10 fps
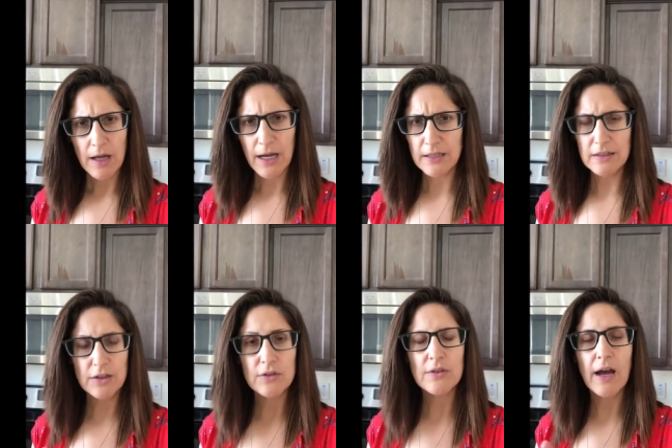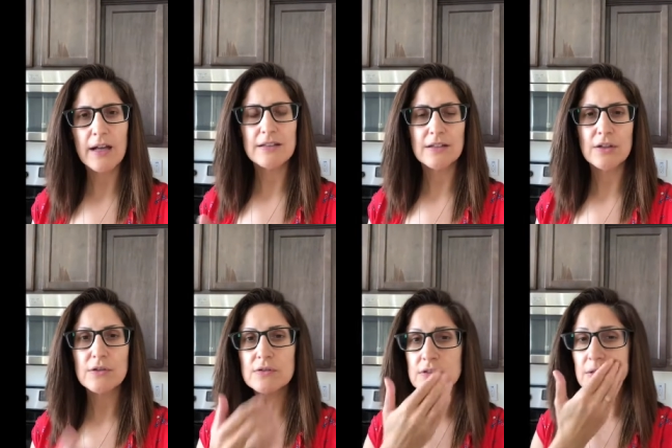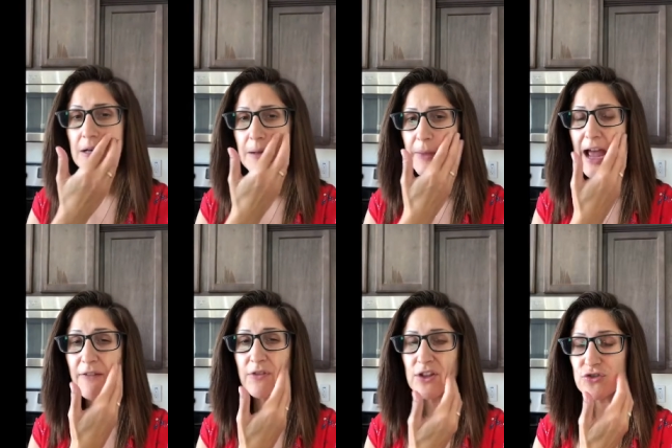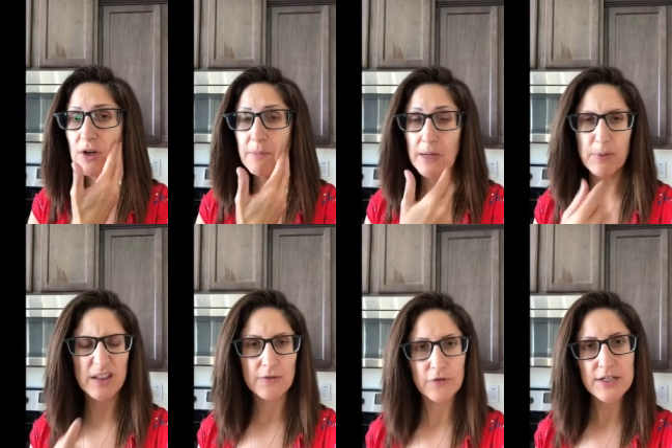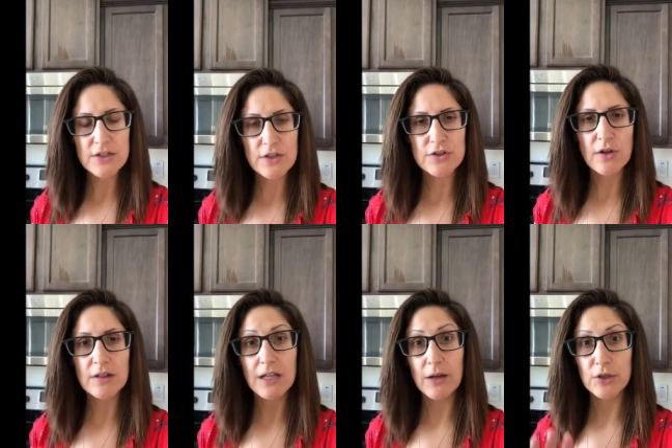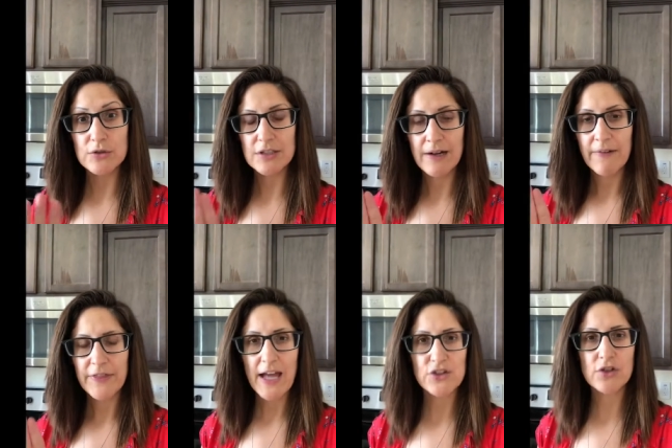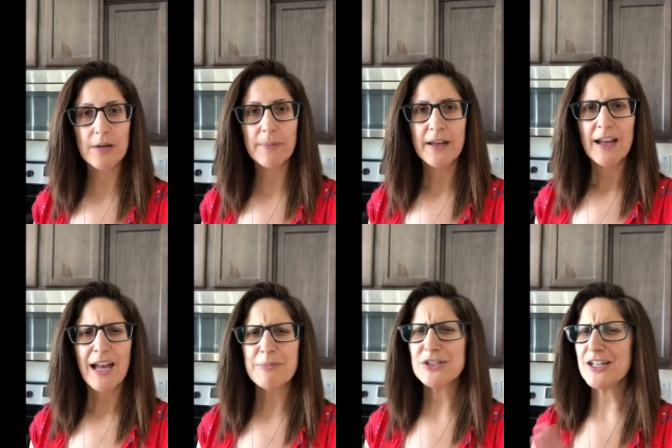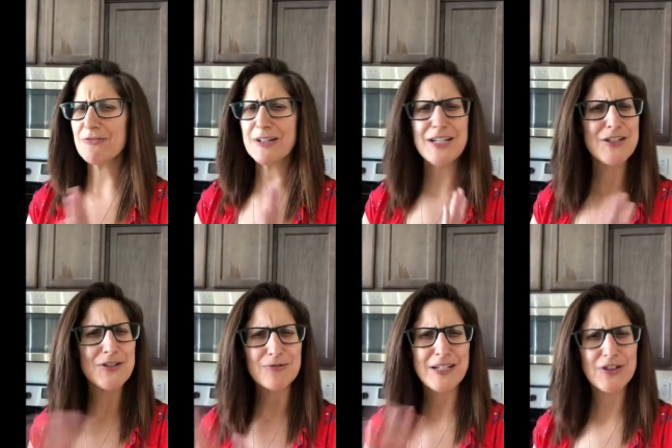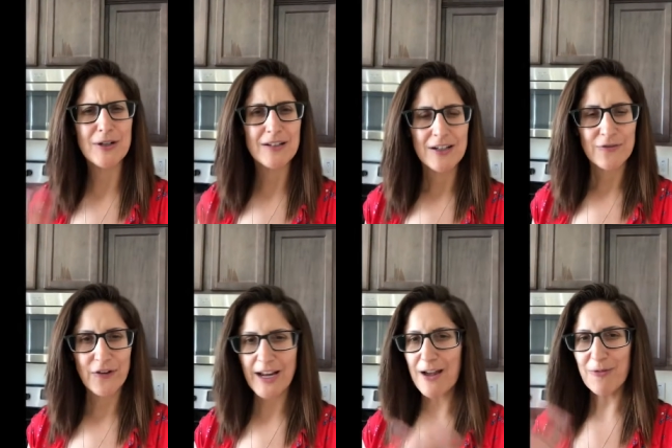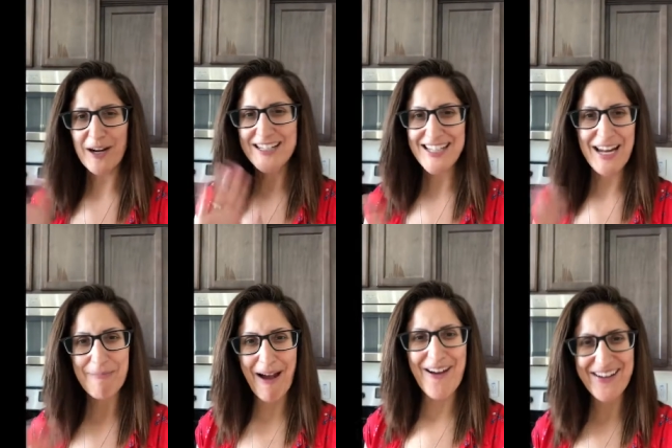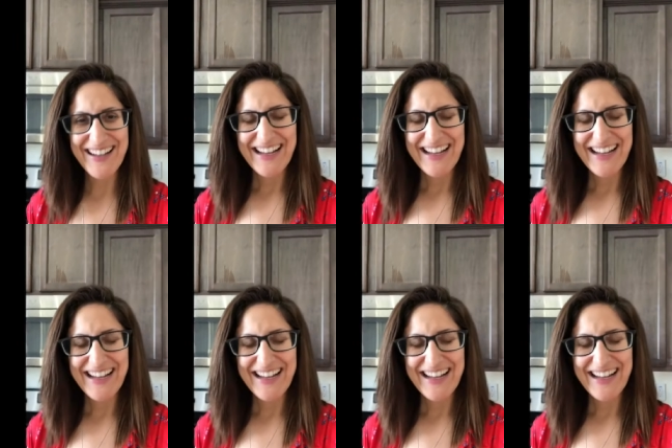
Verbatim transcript: I didn't use, I didn't use um, half of the shrimp and I put in the freezer, so I think I'll use that shrimp. I'm just gonna redo, redo it. Forget what I said about